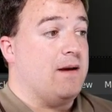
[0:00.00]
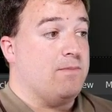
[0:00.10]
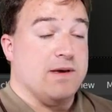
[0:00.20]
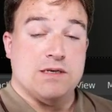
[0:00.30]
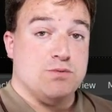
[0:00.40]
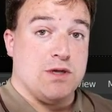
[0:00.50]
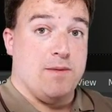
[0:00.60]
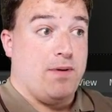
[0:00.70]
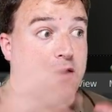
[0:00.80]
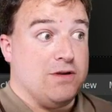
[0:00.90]
because we're going to
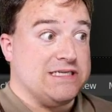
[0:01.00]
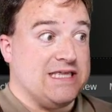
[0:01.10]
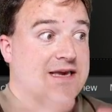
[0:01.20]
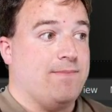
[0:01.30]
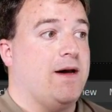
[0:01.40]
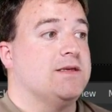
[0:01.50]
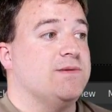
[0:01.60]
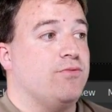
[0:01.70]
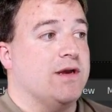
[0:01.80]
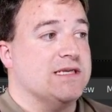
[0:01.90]
blow this thing apart
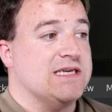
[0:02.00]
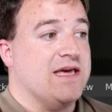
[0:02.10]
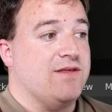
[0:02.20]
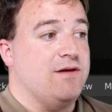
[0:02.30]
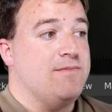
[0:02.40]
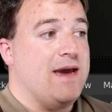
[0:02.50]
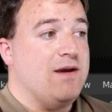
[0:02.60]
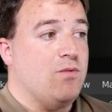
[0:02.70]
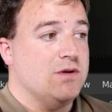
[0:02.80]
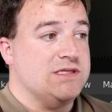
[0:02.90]
and bring it together, you may
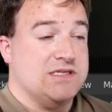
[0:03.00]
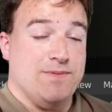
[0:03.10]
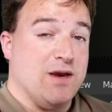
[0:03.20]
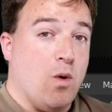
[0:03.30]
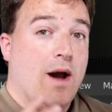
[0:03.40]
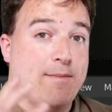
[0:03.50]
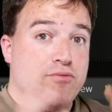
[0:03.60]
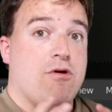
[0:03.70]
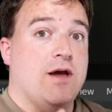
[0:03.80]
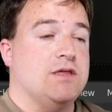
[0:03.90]
want it to be quite
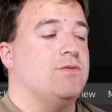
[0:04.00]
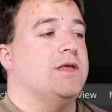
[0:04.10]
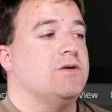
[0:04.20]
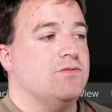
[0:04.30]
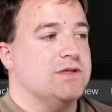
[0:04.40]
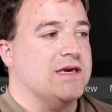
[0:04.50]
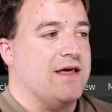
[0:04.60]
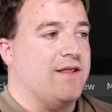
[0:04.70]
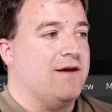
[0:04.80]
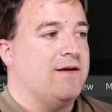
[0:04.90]
bright when it's all
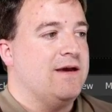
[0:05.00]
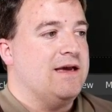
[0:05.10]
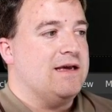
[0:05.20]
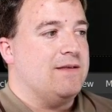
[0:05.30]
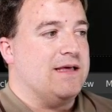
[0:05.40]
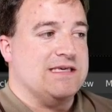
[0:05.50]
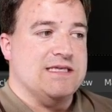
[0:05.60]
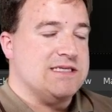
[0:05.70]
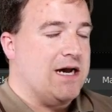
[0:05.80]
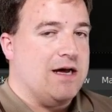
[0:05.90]
together. And it's
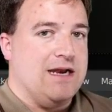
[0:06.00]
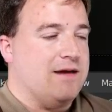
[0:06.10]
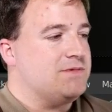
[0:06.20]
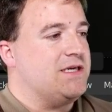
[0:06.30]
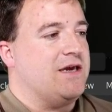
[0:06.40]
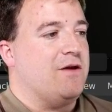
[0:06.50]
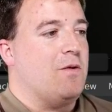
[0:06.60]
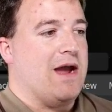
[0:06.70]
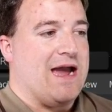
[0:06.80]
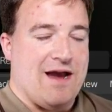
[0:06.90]
entirely up to
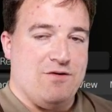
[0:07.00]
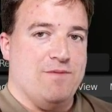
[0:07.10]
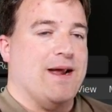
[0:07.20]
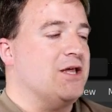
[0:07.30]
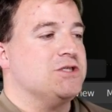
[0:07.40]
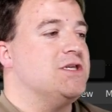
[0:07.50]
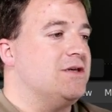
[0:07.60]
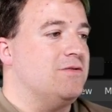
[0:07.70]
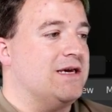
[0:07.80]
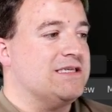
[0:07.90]
you how you manage to
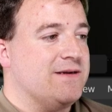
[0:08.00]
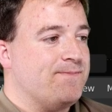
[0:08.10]
do this.